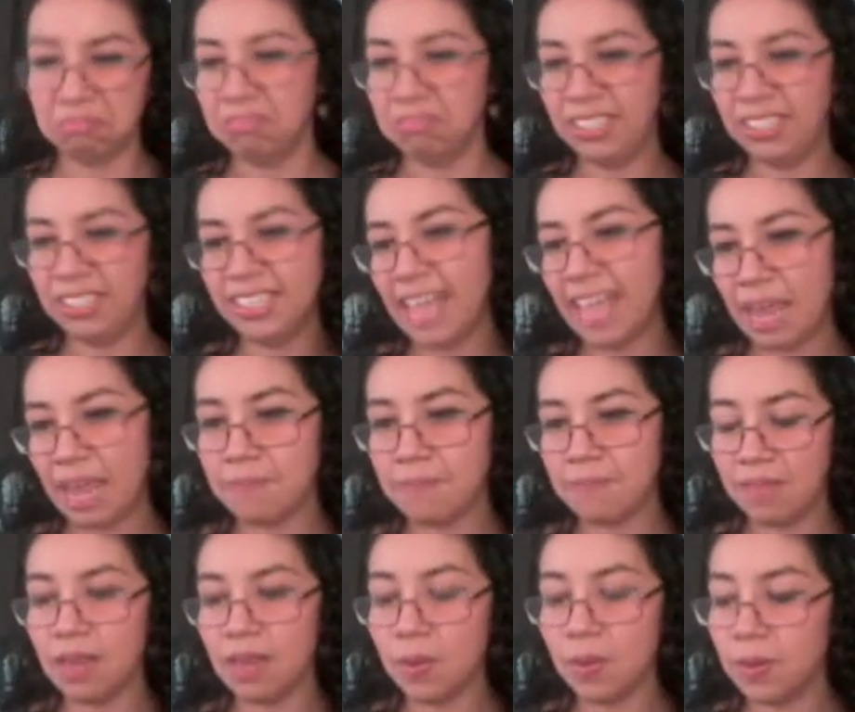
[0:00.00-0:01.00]
the same,
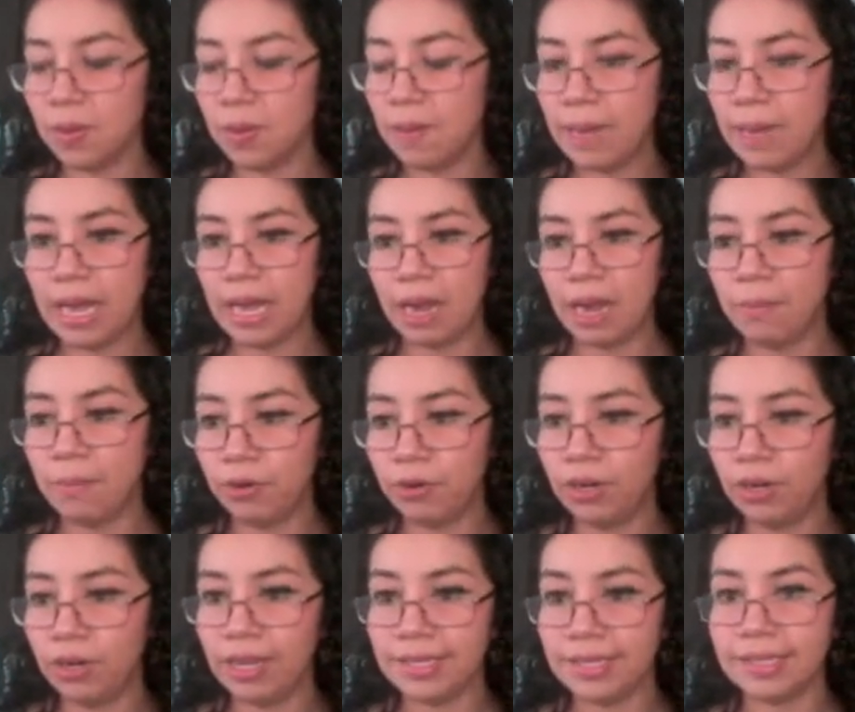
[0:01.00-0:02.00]
de ninguna manera, more
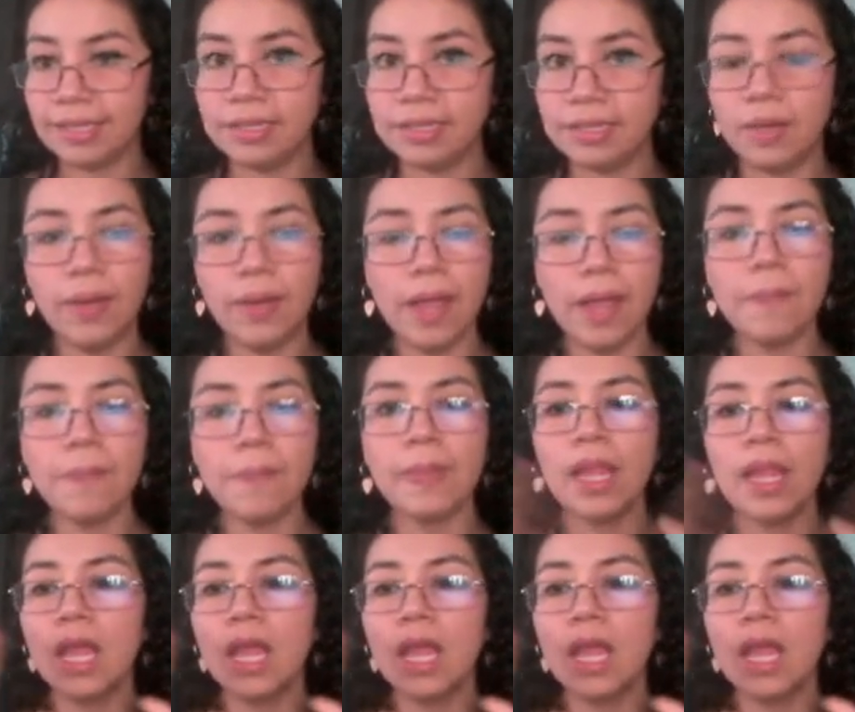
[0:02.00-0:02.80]
or less. Okay?